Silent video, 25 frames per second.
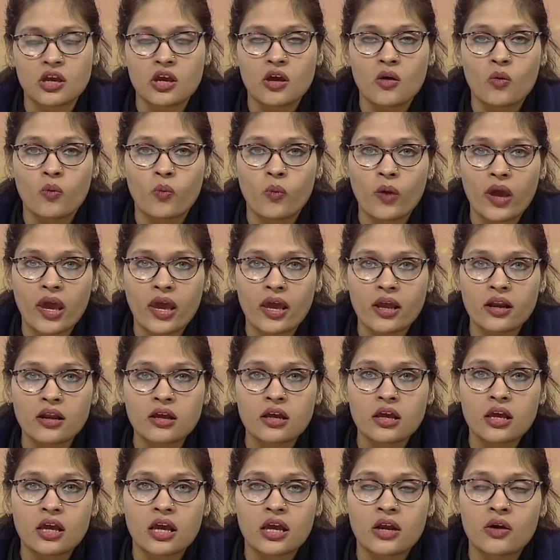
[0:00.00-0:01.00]
where
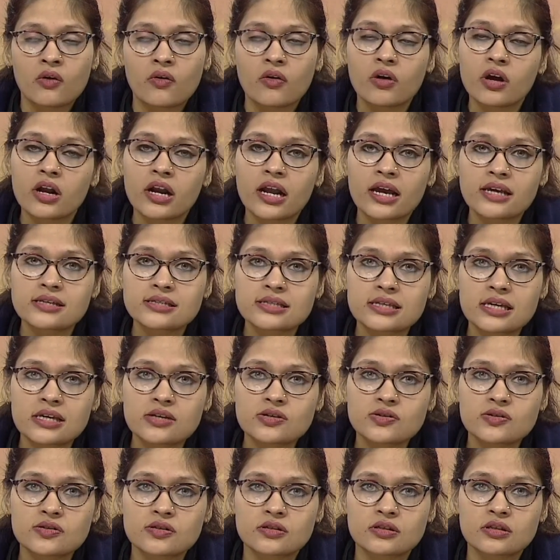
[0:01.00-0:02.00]
an
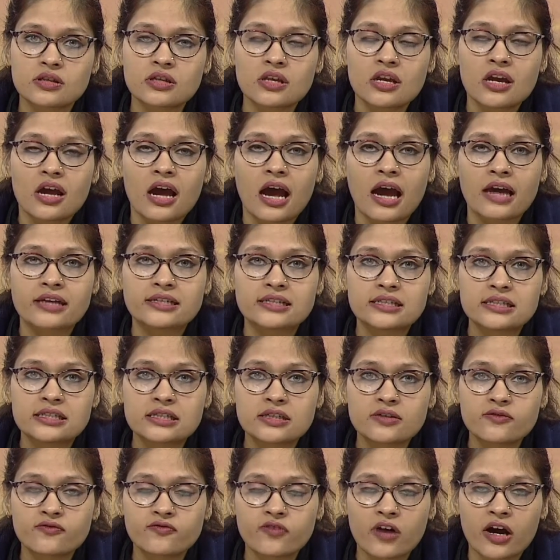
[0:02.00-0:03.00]
organization
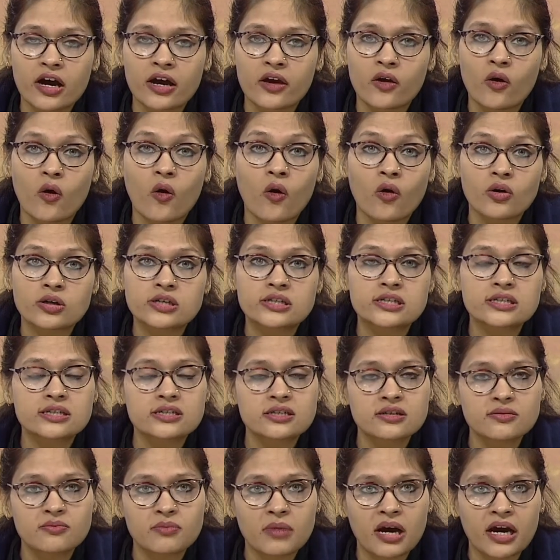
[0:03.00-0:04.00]
identify or
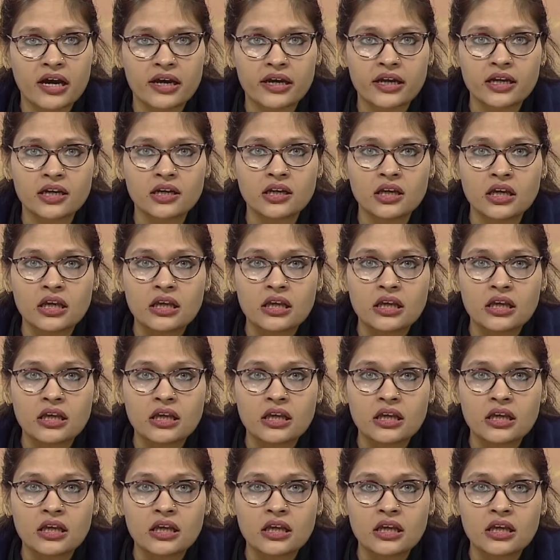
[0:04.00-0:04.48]
determine